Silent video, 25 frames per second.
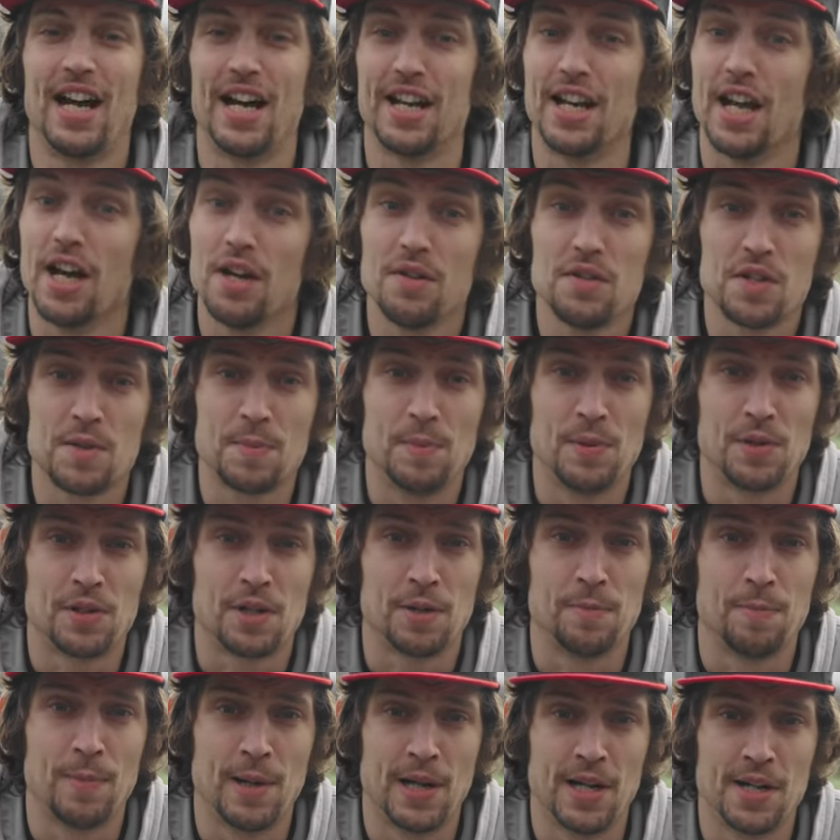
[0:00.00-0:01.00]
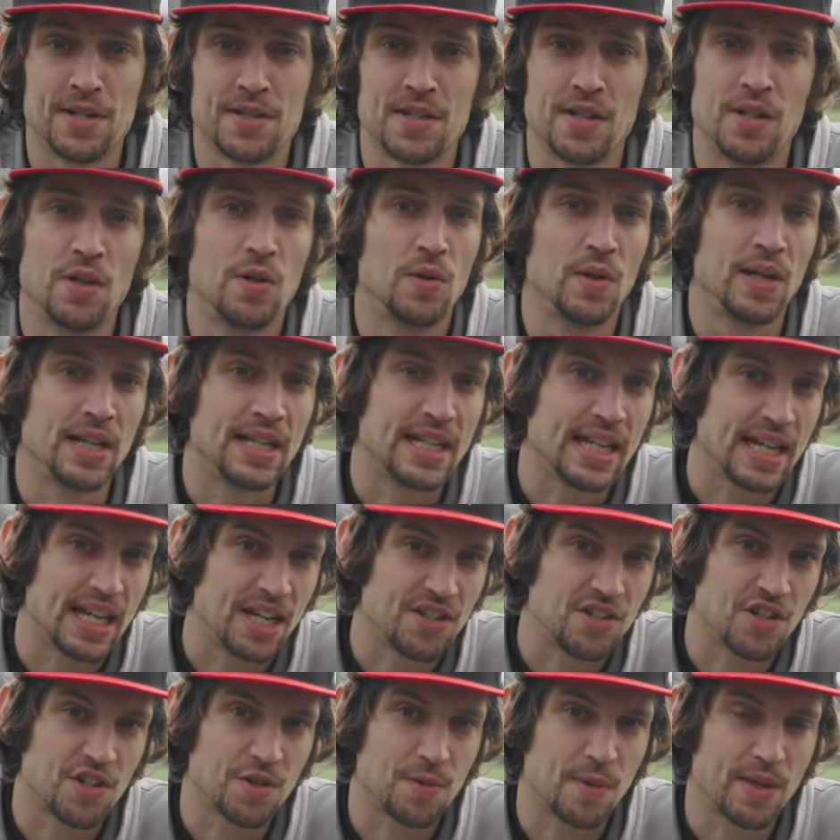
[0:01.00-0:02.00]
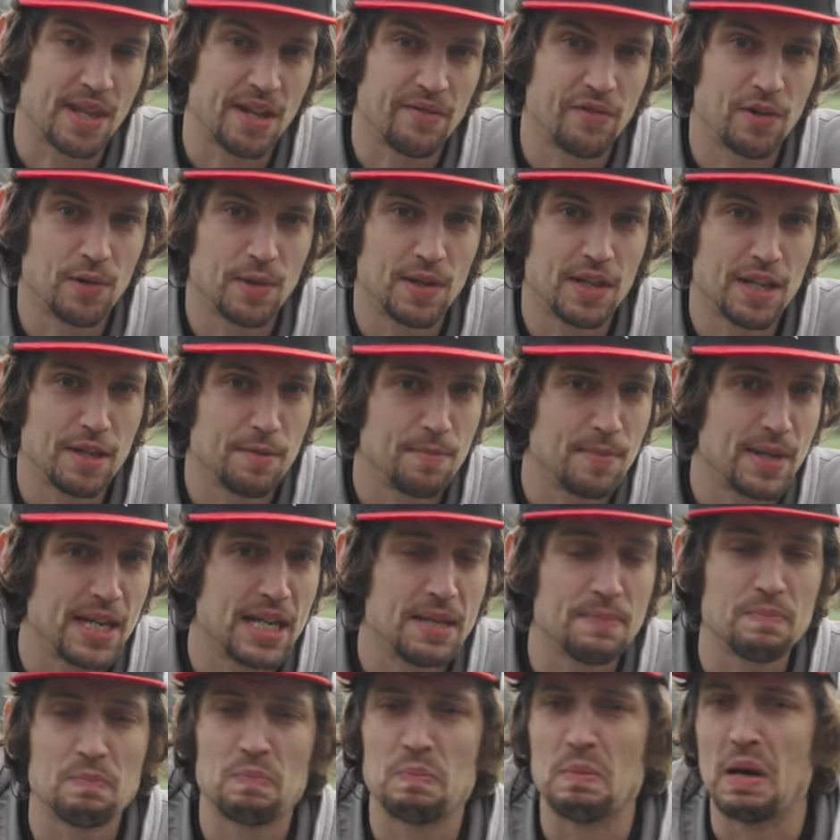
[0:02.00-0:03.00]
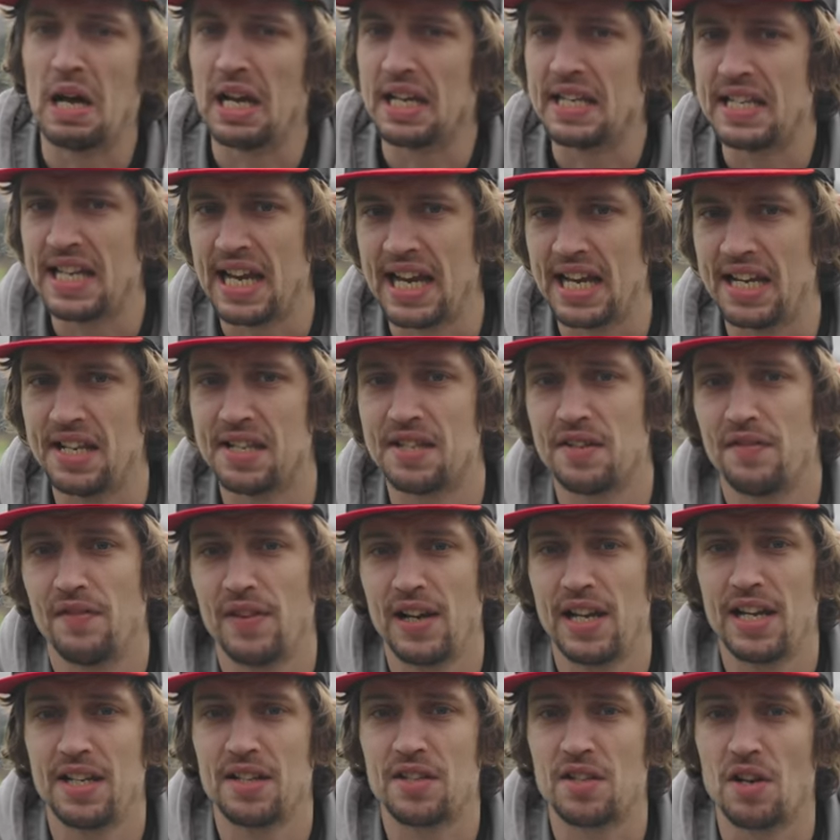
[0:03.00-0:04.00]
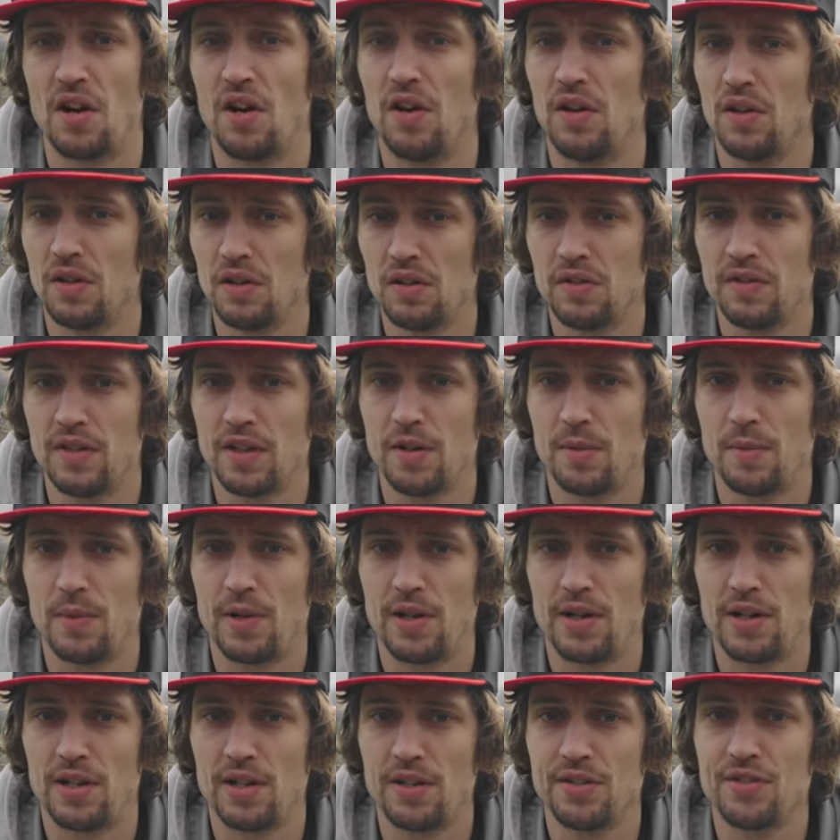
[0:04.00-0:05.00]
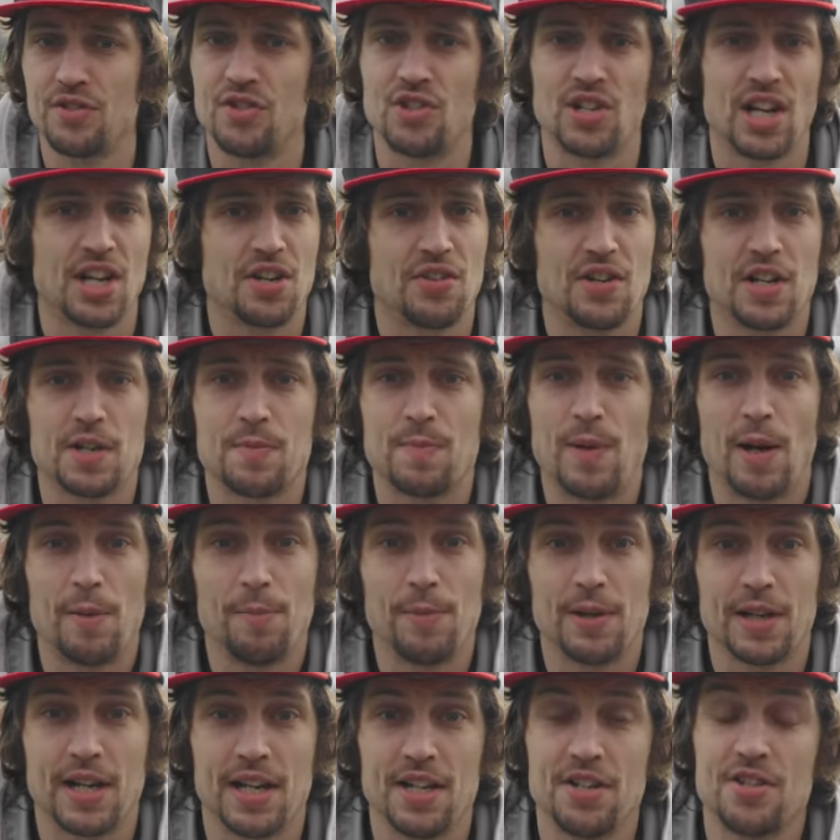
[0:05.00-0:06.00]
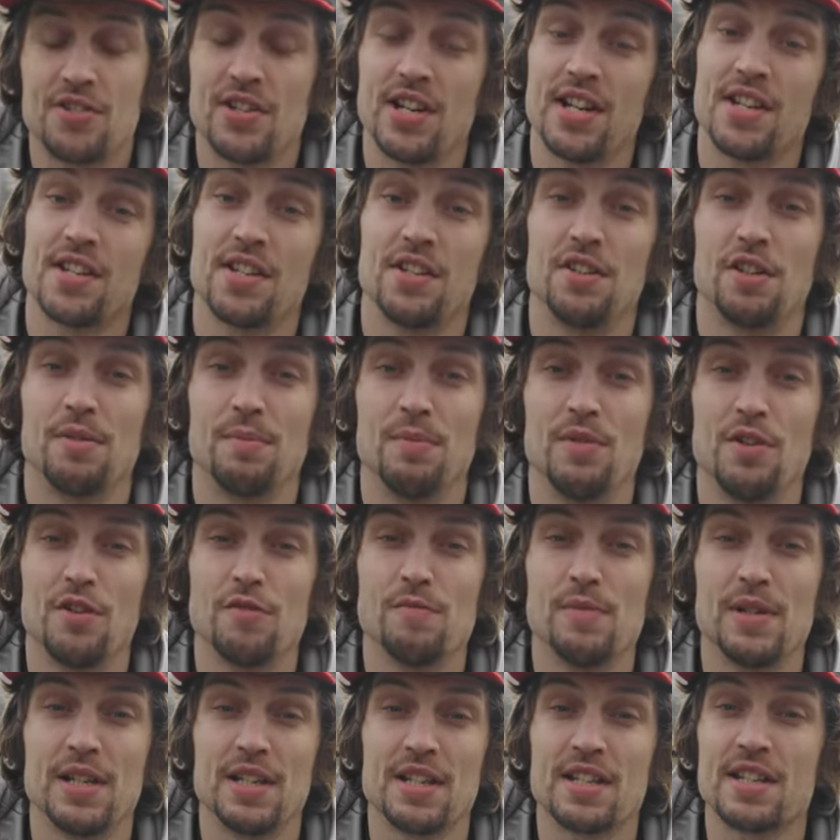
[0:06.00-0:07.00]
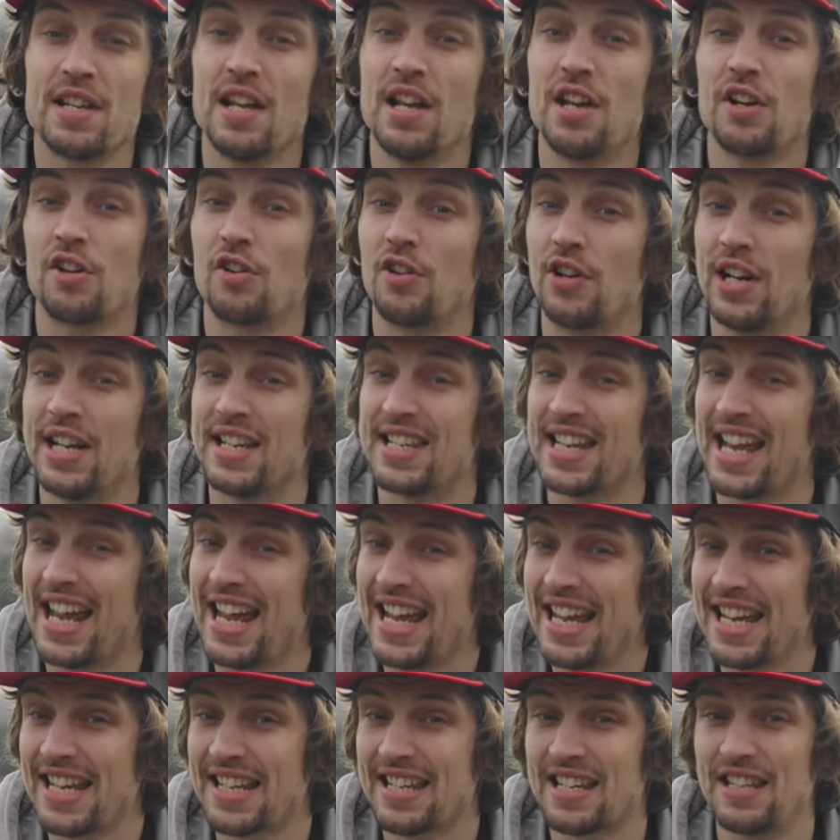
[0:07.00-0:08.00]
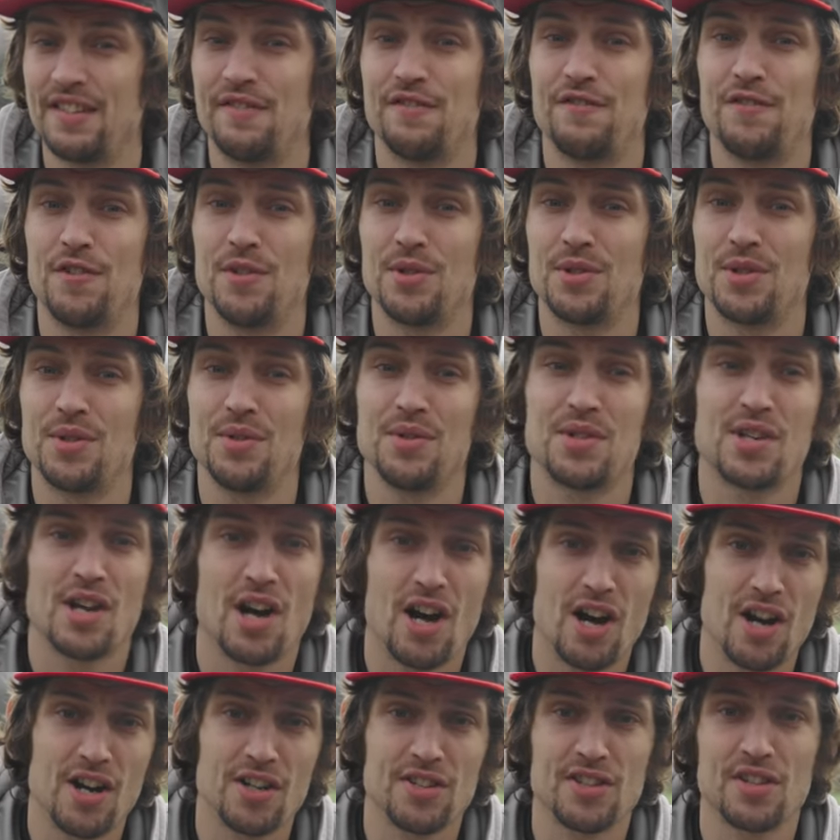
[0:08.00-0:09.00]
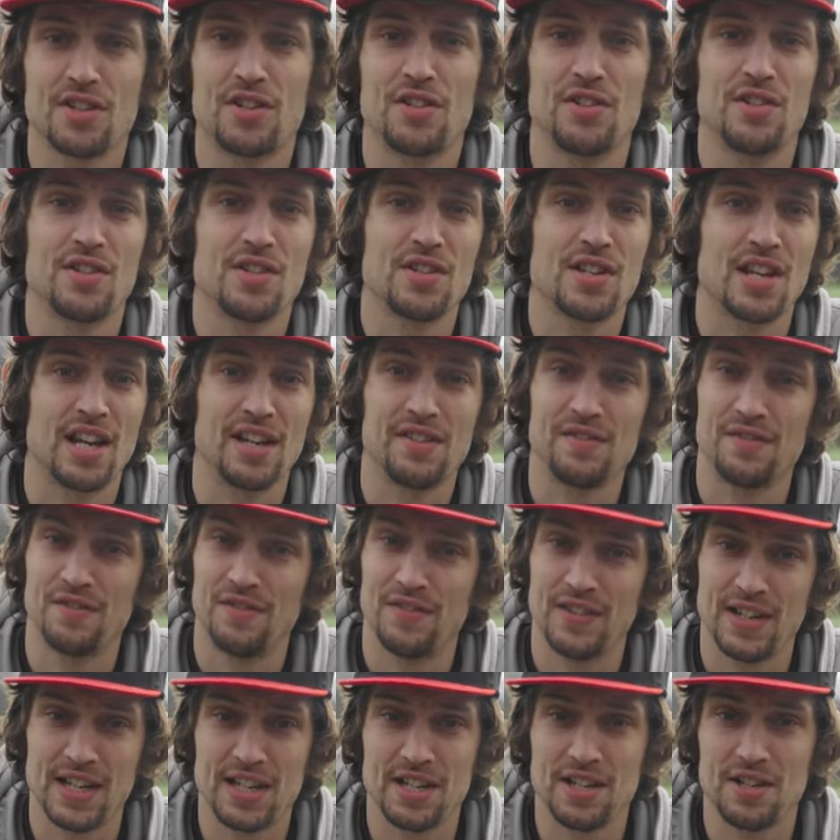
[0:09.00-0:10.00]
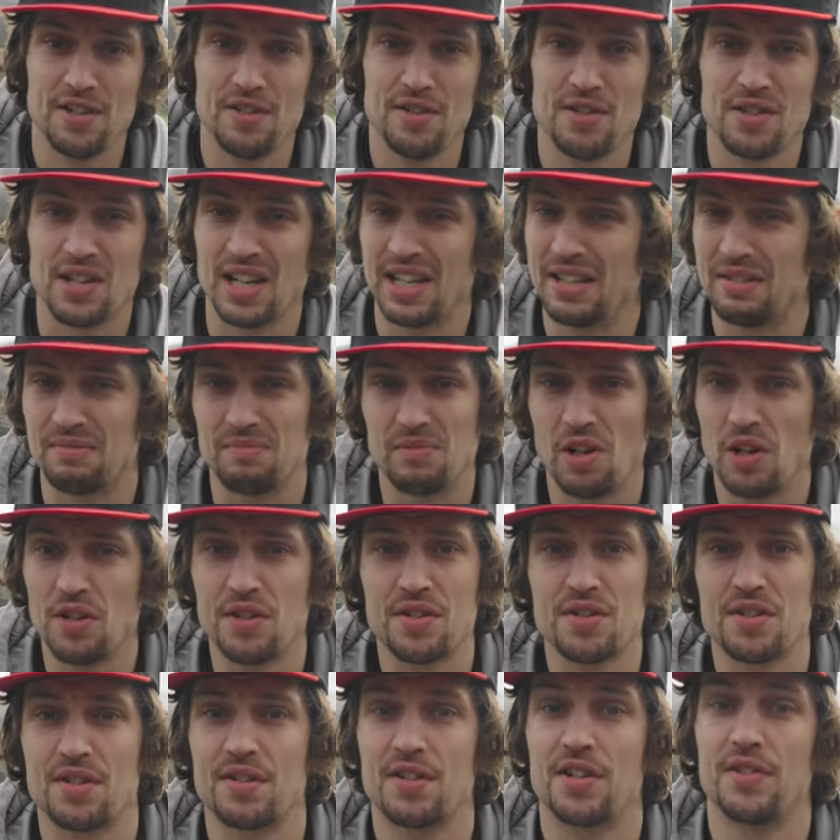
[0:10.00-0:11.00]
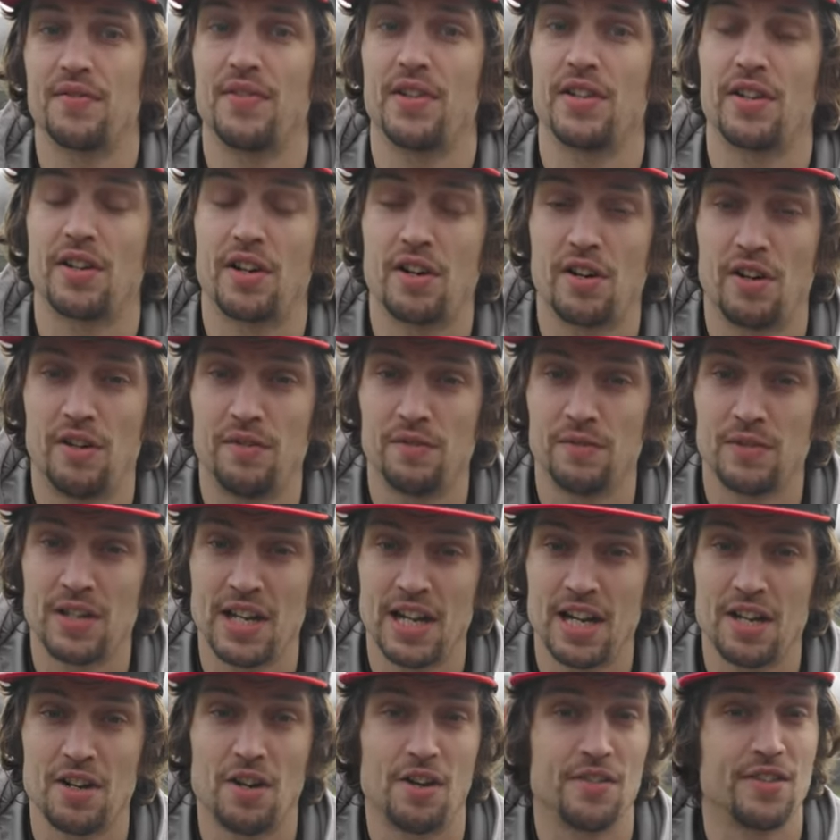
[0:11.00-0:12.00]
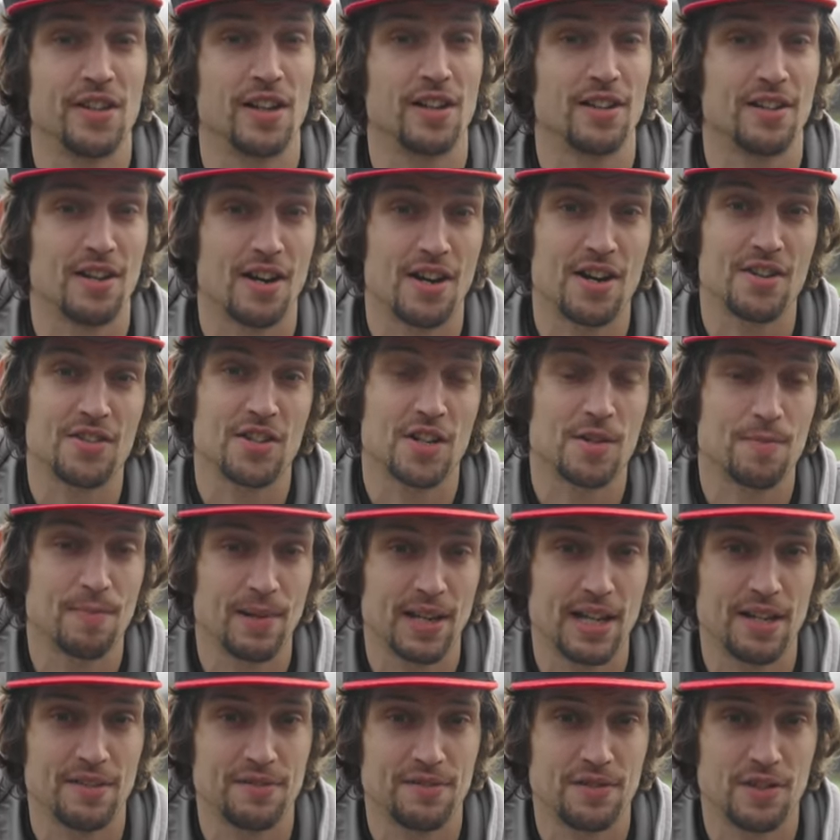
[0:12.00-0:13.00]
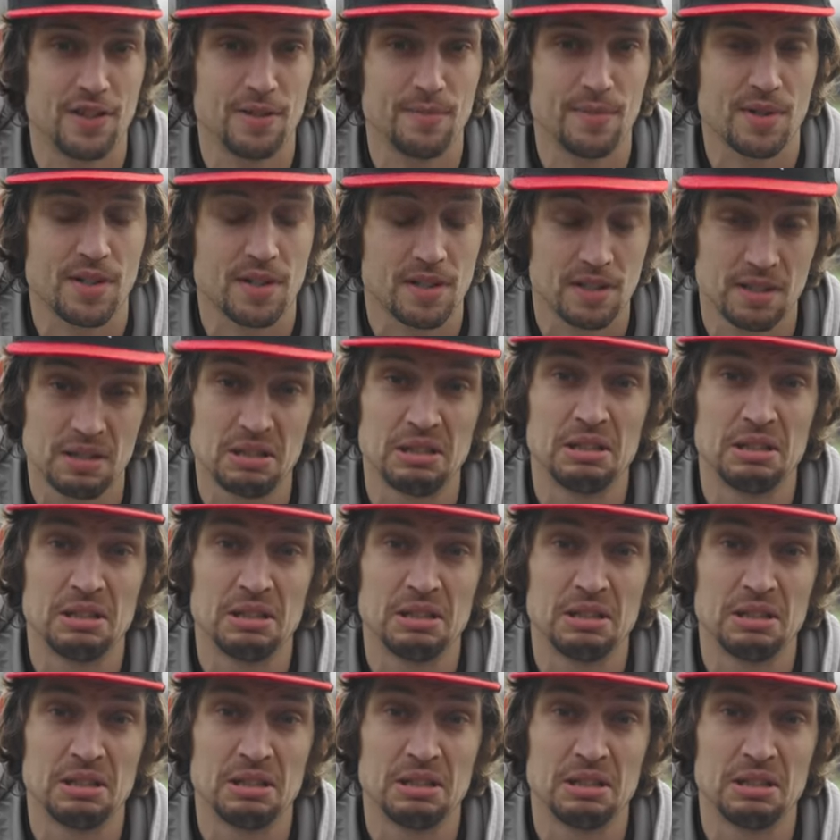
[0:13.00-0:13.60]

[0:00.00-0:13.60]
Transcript: An outspoken person who engages with everyone they meet, attends events all over the world, generates public interest in their movements, creates excellent photos, articles and videos and all sorts of other content on the largest platforms.